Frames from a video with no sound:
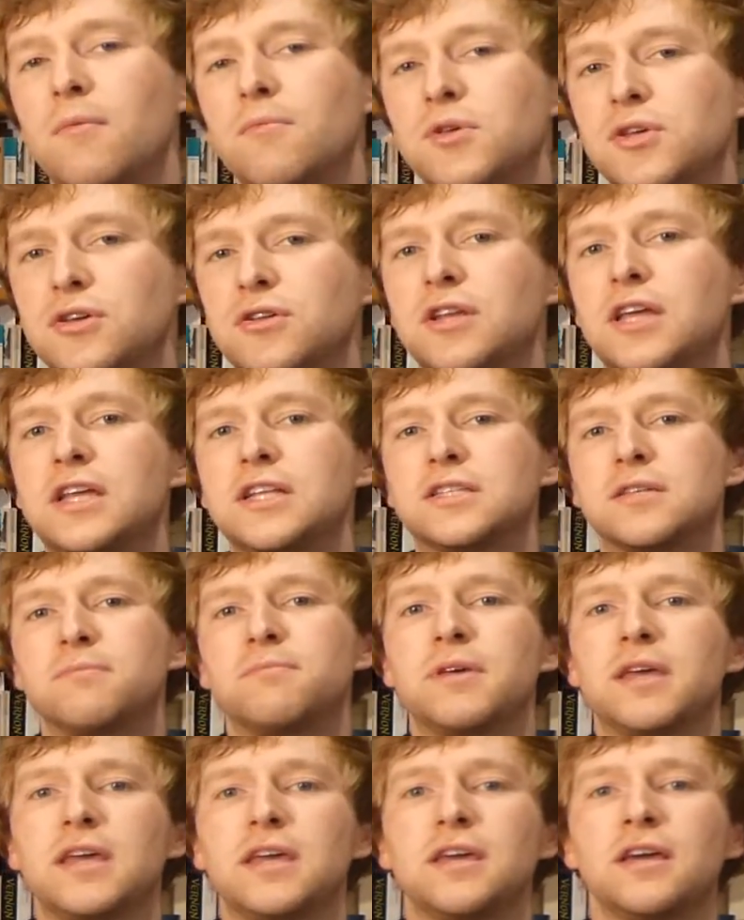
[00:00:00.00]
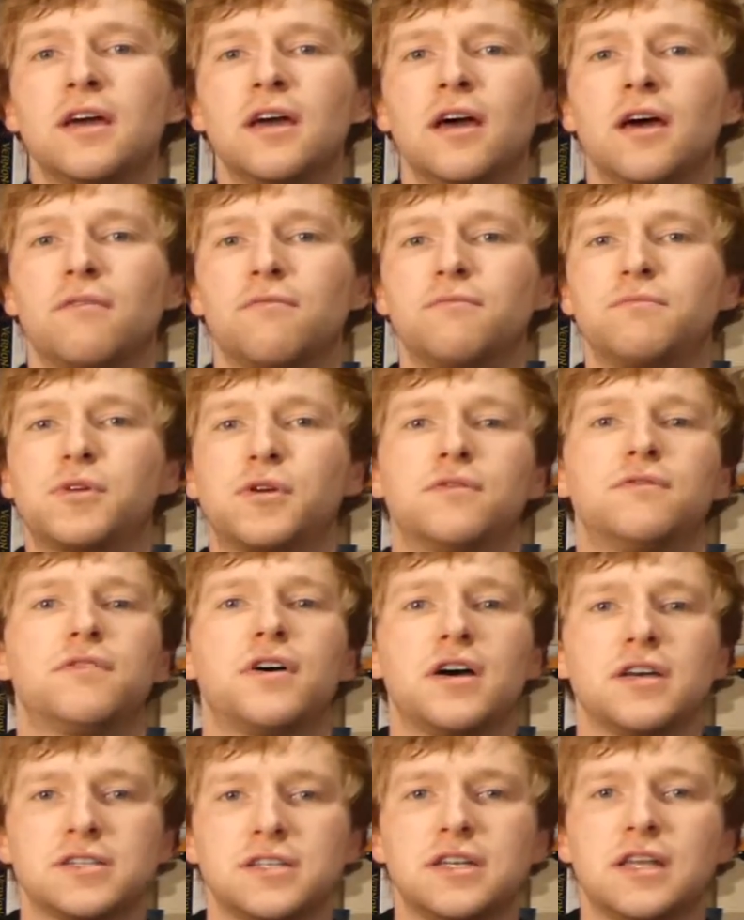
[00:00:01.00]
you need to be
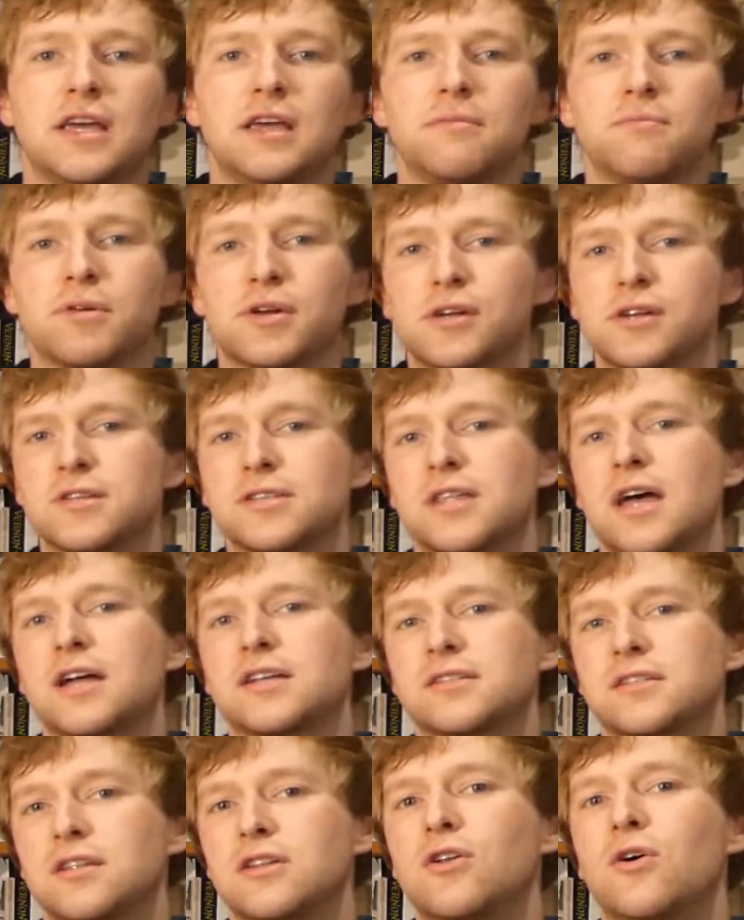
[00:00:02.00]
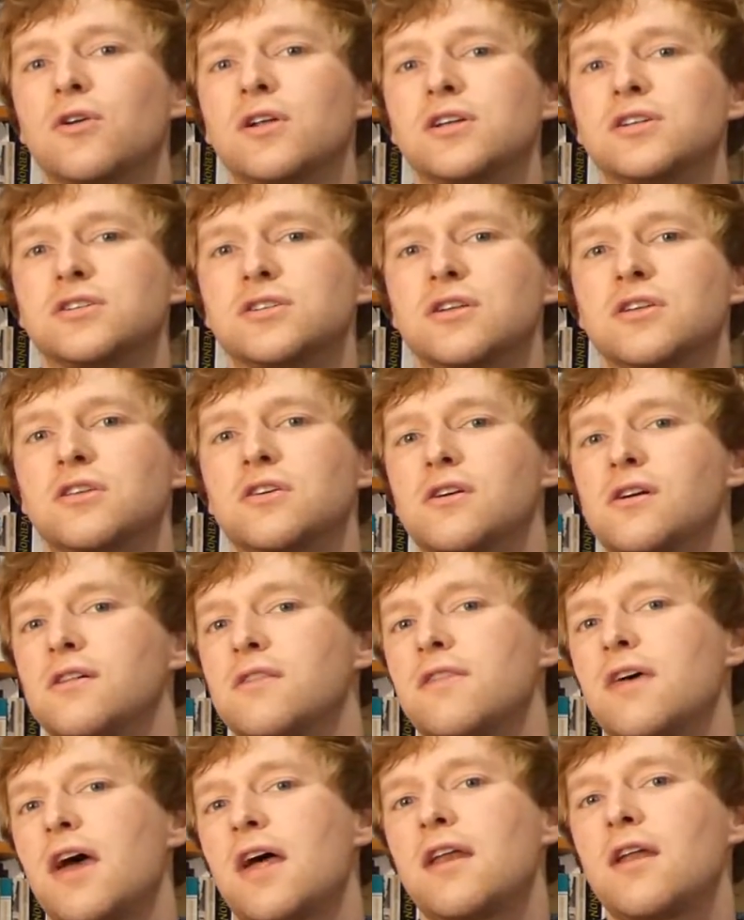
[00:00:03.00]
conversant in, because that's the knowledge that you
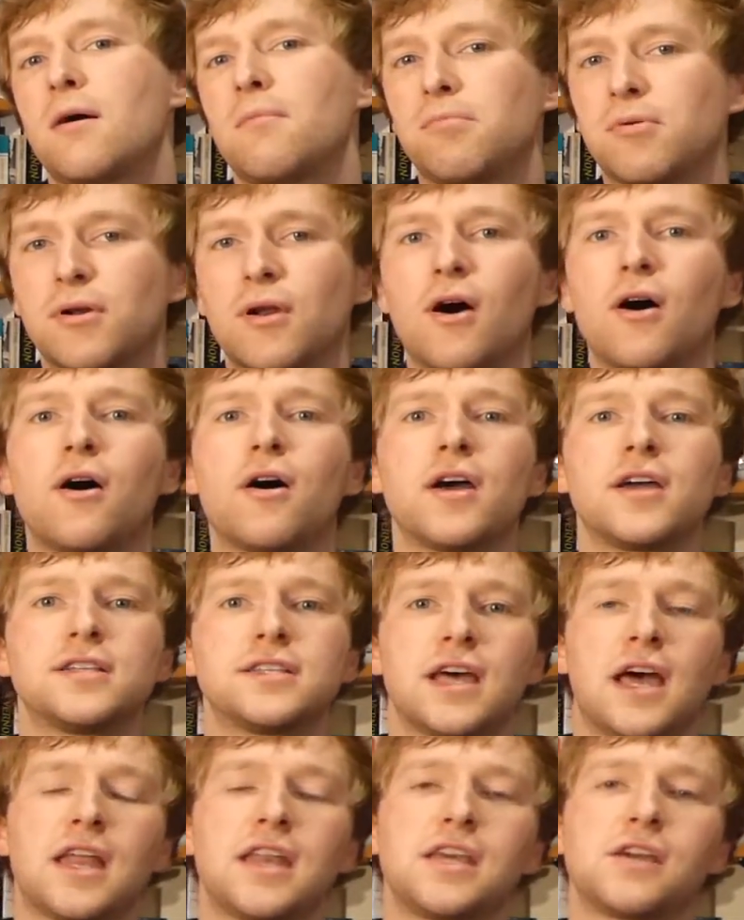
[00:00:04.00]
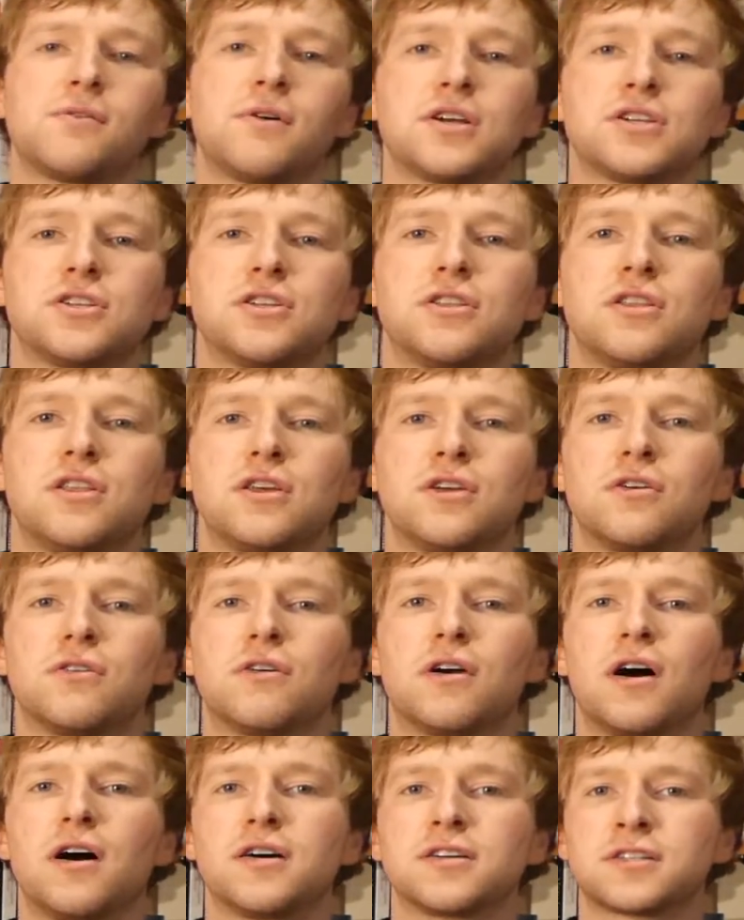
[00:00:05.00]
can then apply to any question that
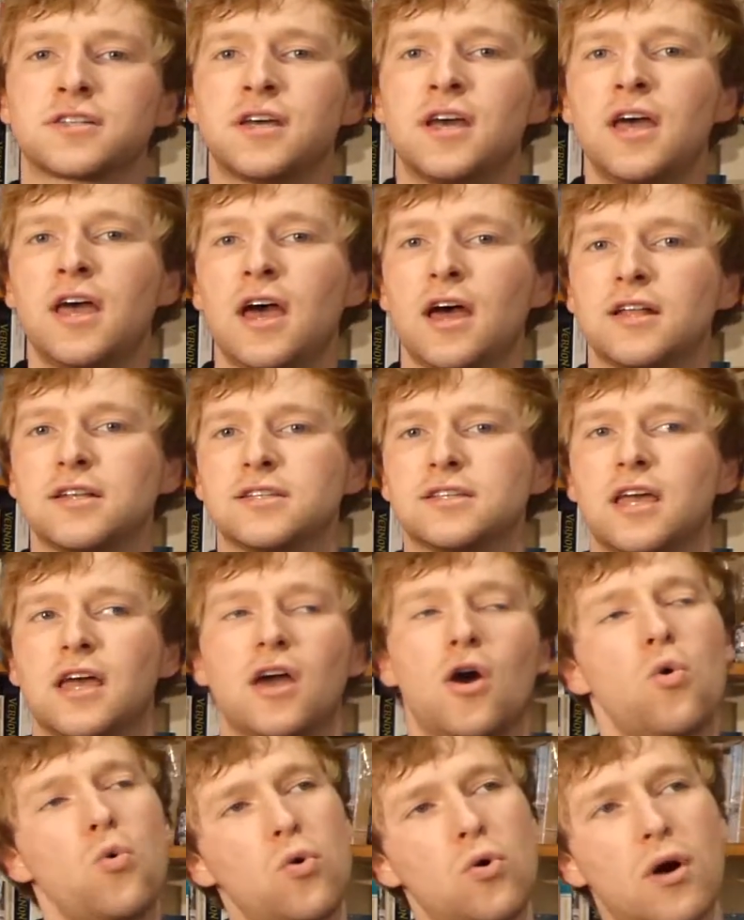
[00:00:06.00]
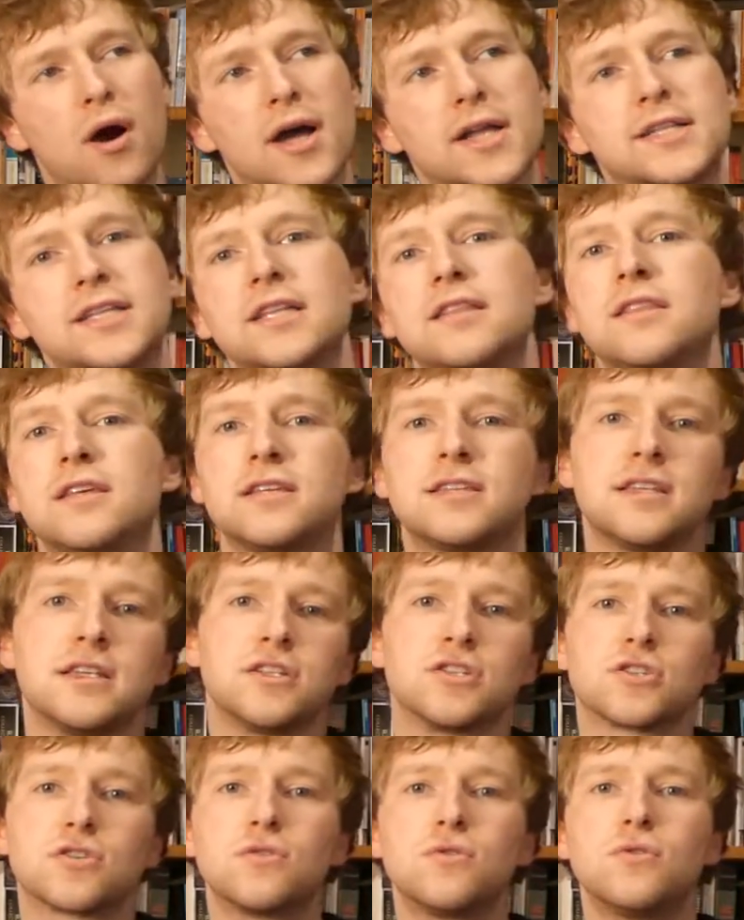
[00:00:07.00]
you're asked and say, oh, I did this in
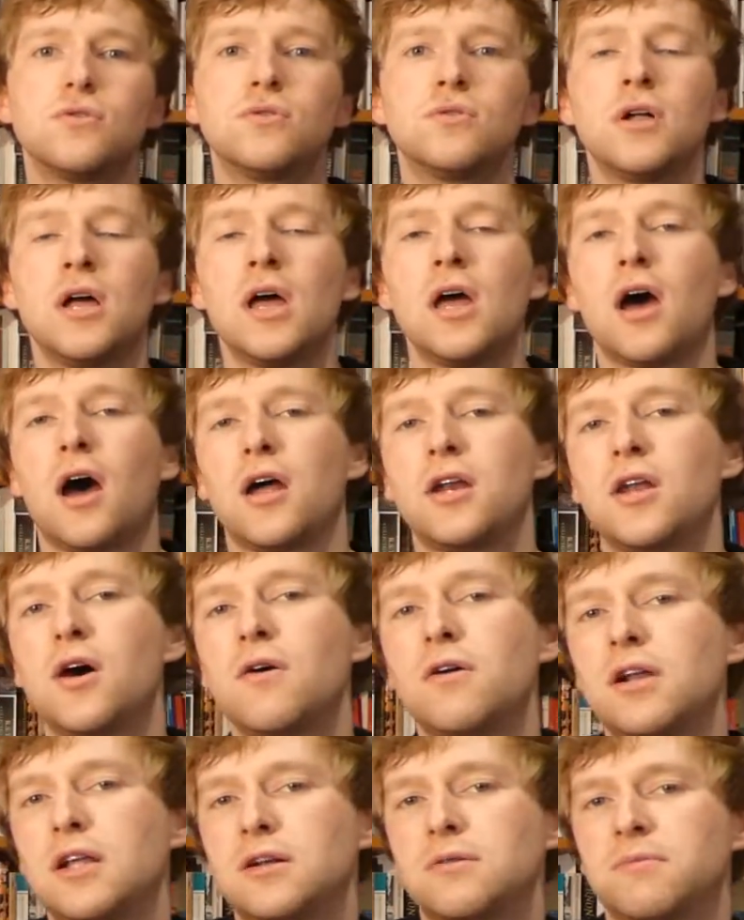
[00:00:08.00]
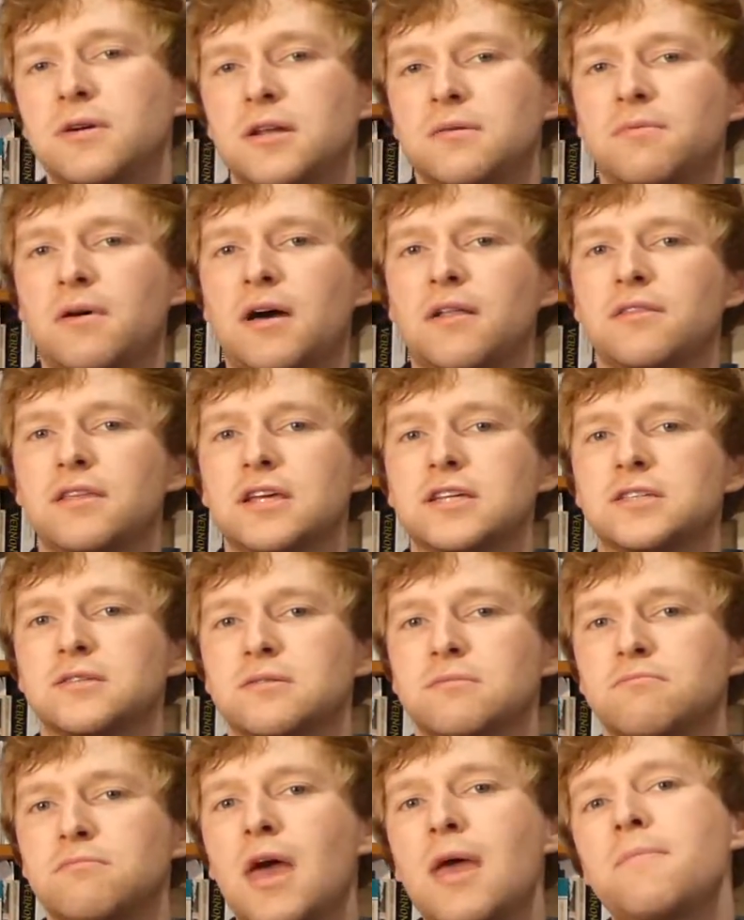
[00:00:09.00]
school, I know a little bit about
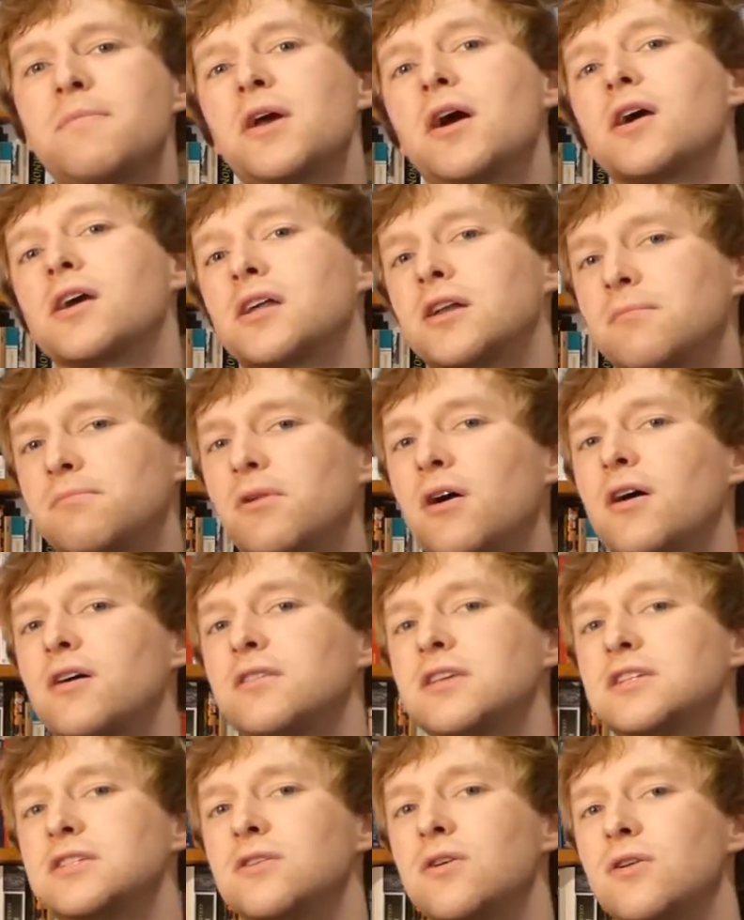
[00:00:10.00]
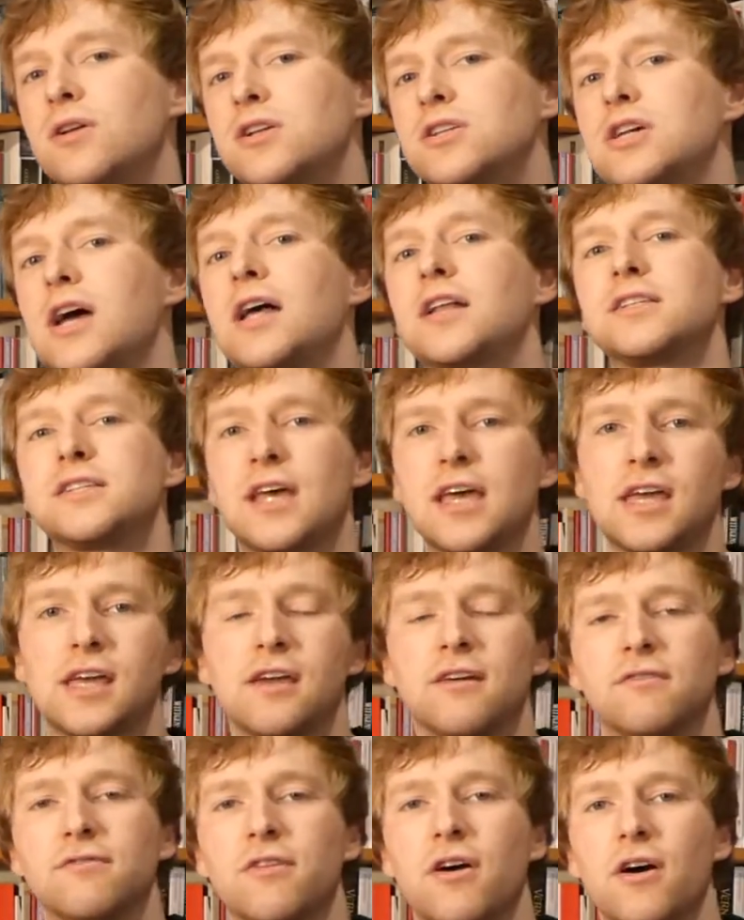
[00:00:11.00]
this, maybe I can apply this knowledge and take
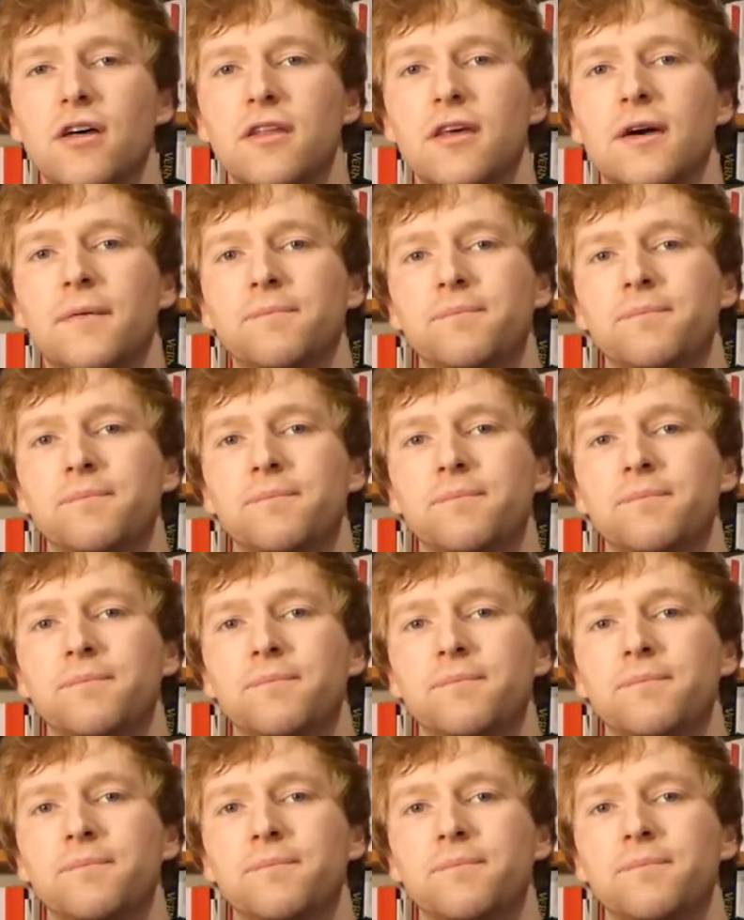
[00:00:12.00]
it further.